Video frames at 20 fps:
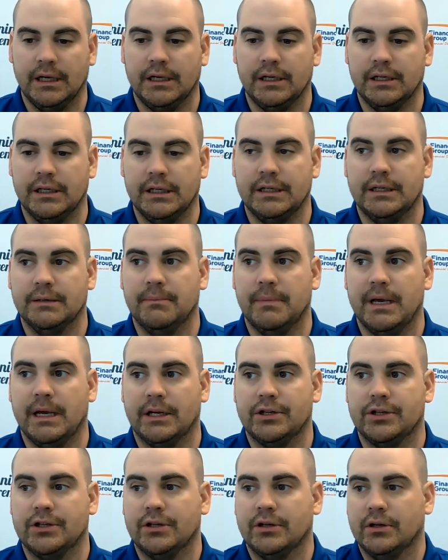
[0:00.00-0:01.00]
you need to
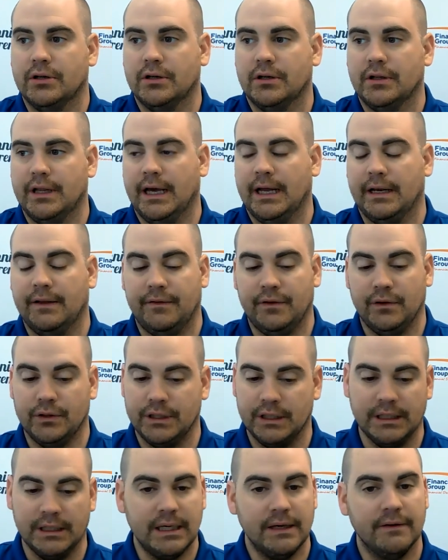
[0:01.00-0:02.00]
make sure that if you
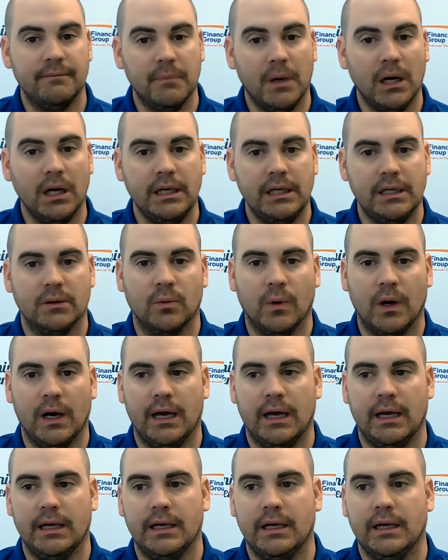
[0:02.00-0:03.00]
did give money
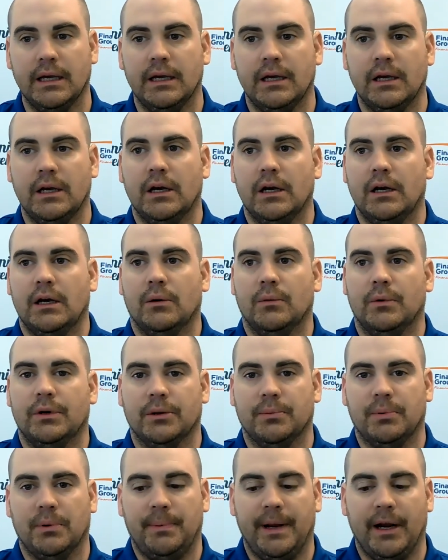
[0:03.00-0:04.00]
away, when
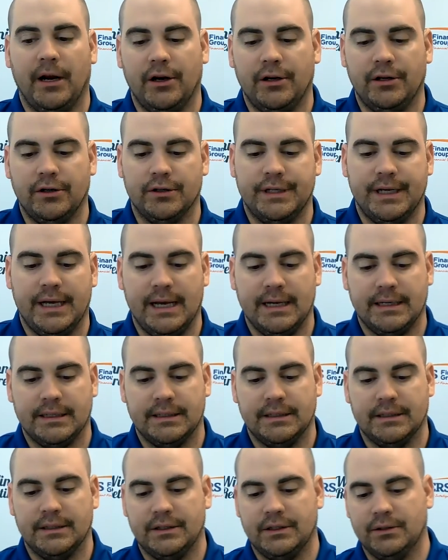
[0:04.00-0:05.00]
you're preparing your
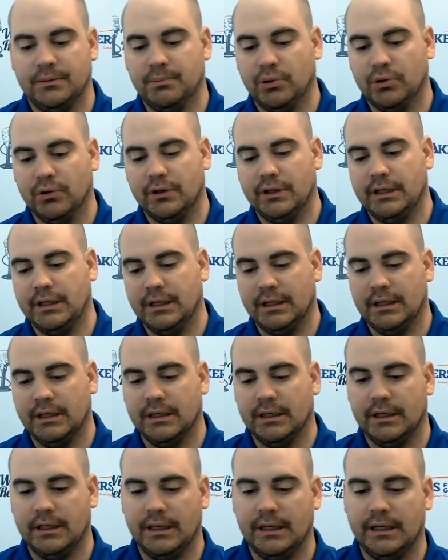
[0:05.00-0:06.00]
taxes, you put
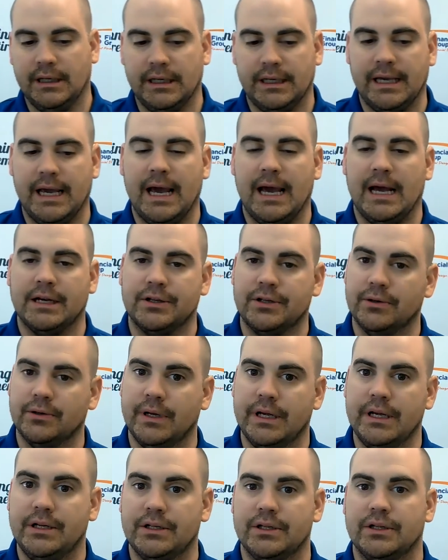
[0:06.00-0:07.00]
in any cash
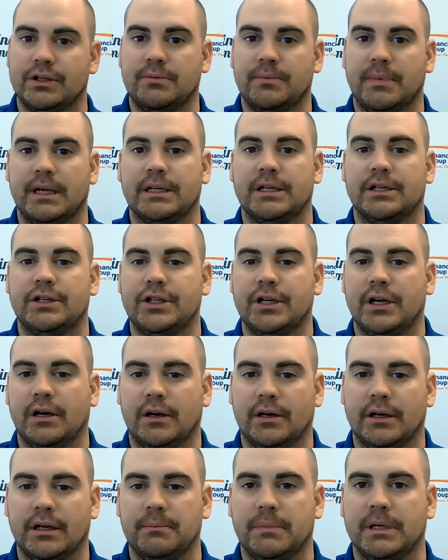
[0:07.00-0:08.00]
donations you made to
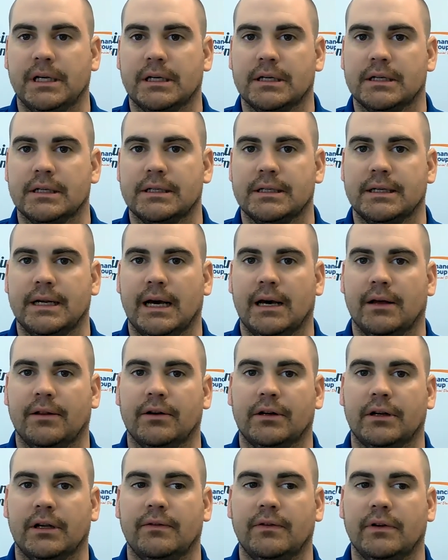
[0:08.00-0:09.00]
charity, because now
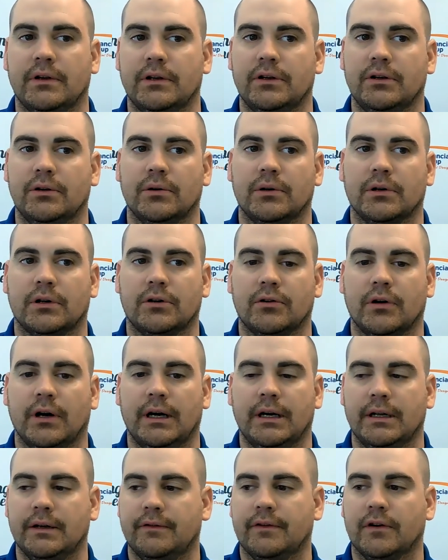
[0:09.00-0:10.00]
they're giving you a
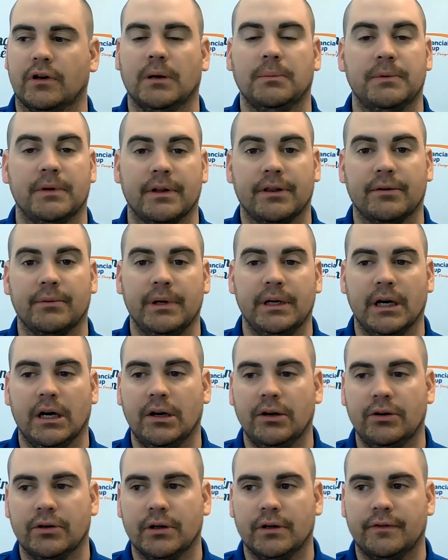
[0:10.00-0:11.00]
credit for up to
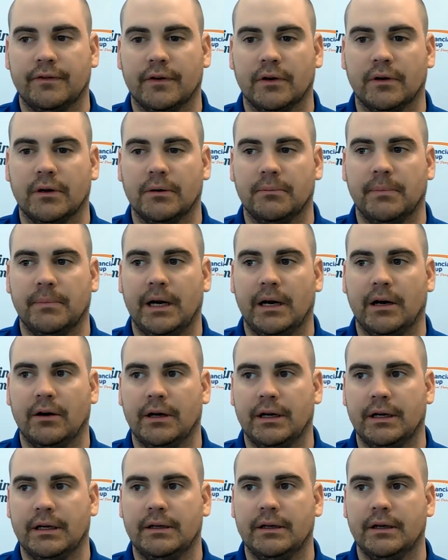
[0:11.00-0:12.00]
300 for
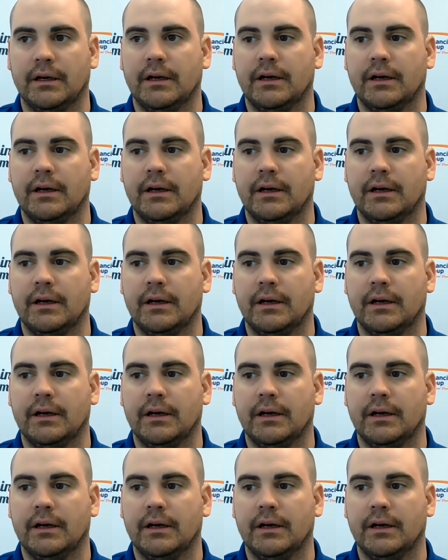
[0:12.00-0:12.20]
married